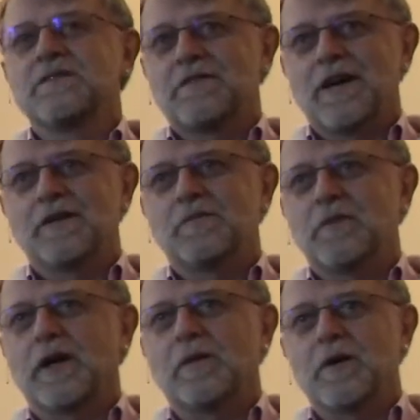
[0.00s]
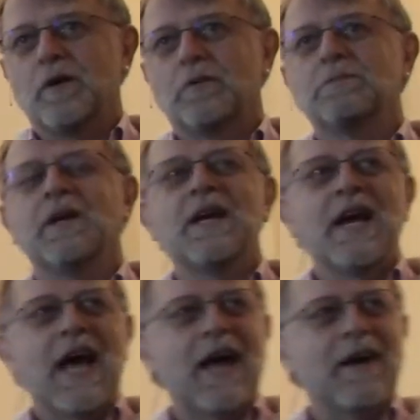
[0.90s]
Right, bring him home.
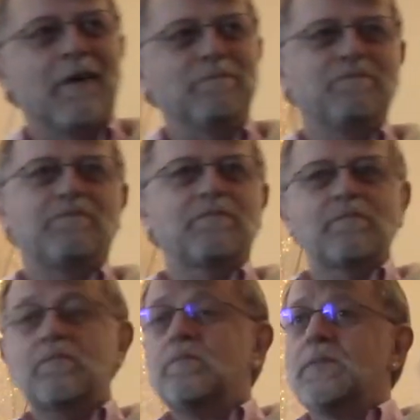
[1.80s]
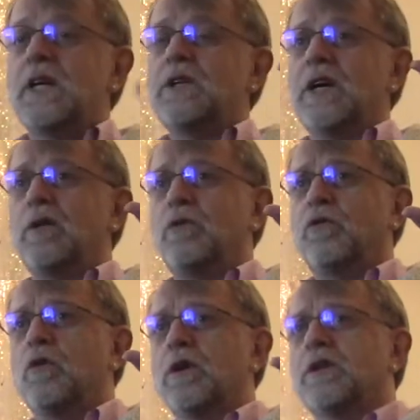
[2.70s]
Um, the other
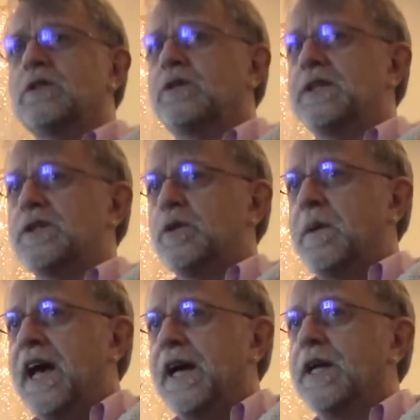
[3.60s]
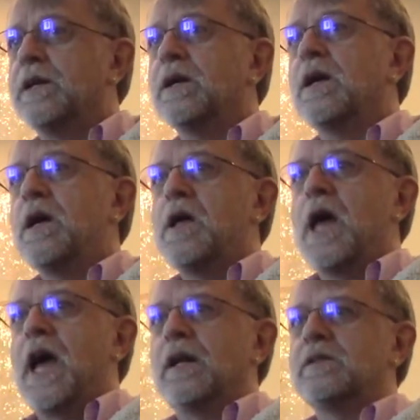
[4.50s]
four country is Japan,
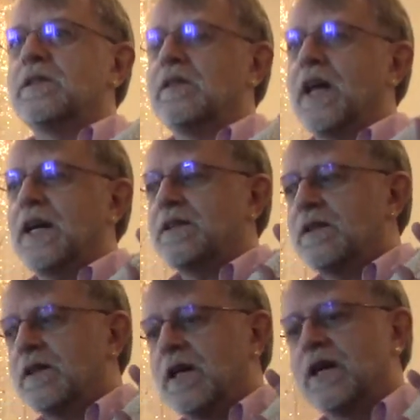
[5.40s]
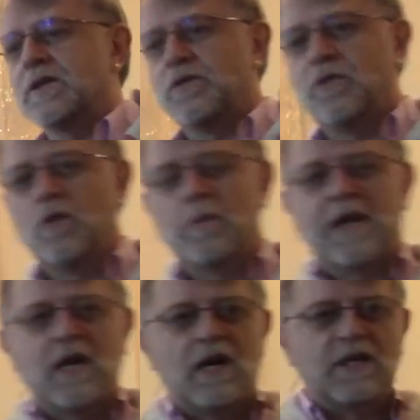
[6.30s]
and oh. that is a four
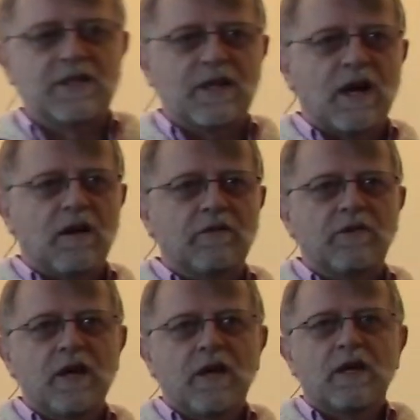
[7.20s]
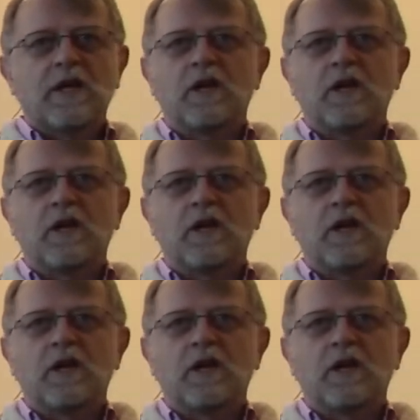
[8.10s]
because of, you